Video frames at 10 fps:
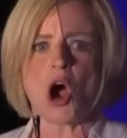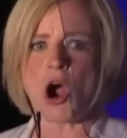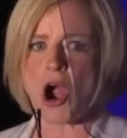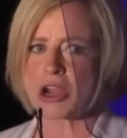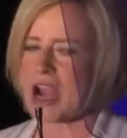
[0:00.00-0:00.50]

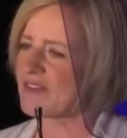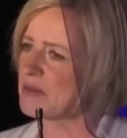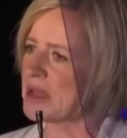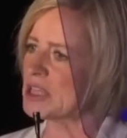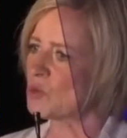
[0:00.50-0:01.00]
our
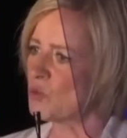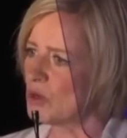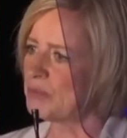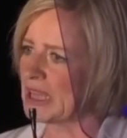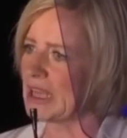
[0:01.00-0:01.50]
government will
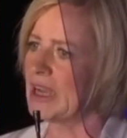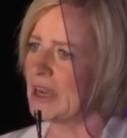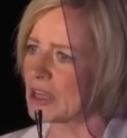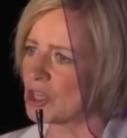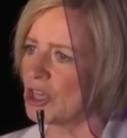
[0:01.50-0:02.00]
be
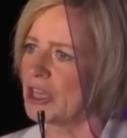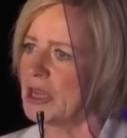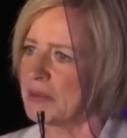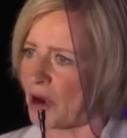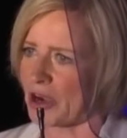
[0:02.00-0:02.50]
a good
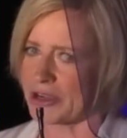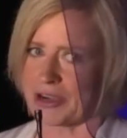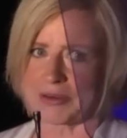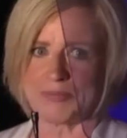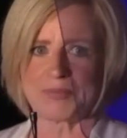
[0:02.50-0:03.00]

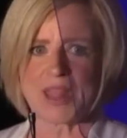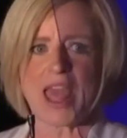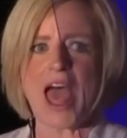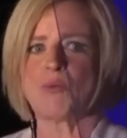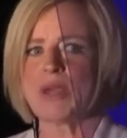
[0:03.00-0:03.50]
partner,
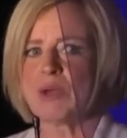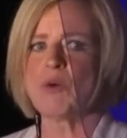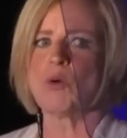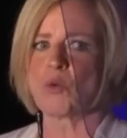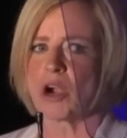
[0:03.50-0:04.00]
and we
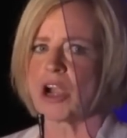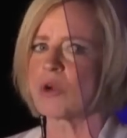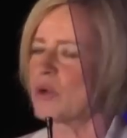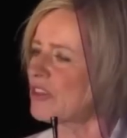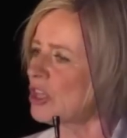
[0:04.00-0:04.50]
will work
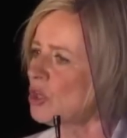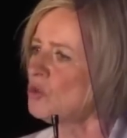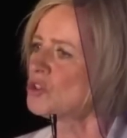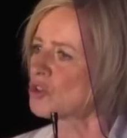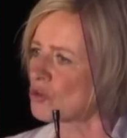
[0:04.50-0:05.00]
with you
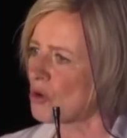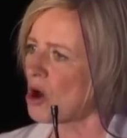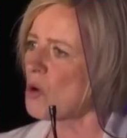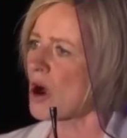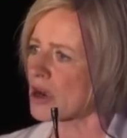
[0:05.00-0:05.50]
to
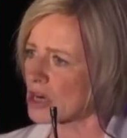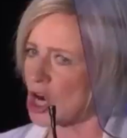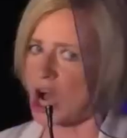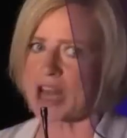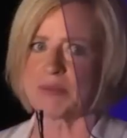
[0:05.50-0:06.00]
grow our
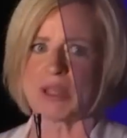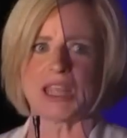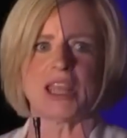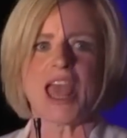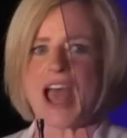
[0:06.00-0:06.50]

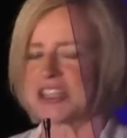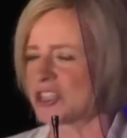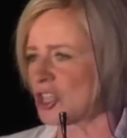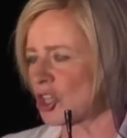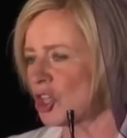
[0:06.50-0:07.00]
economy and to
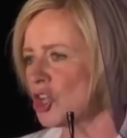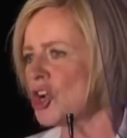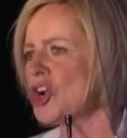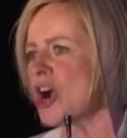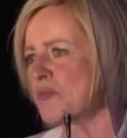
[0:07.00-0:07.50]

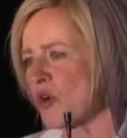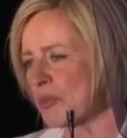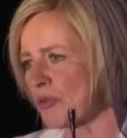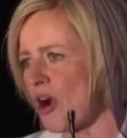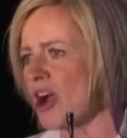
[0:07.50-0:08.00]
secure a more
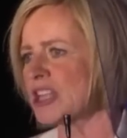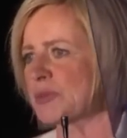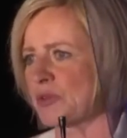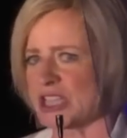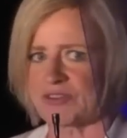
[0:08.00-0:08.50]

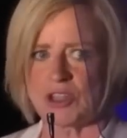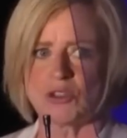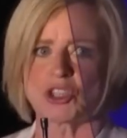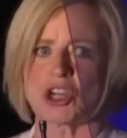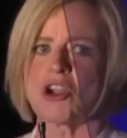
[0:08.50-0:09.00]
prosperous
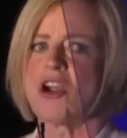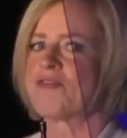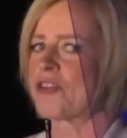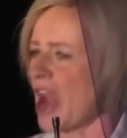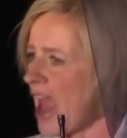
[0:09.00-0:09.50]
future
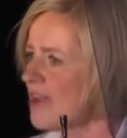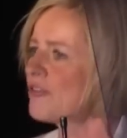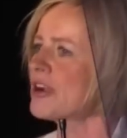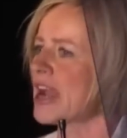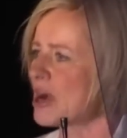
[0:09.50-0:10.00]
for
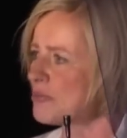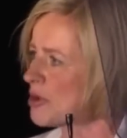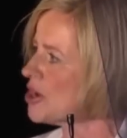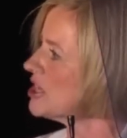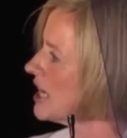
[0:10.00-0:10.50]
every
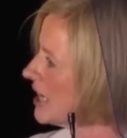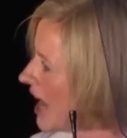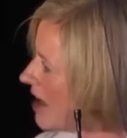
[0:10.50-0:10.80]
Albertan in